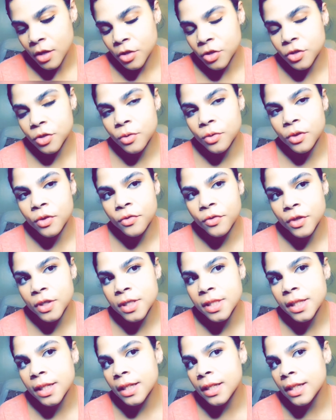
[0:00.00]
the first thing I
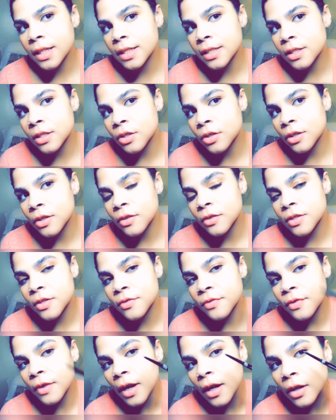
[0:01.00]
like to
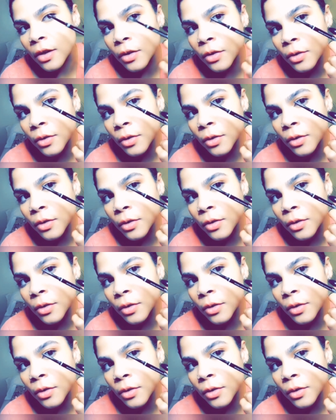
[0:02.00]
follow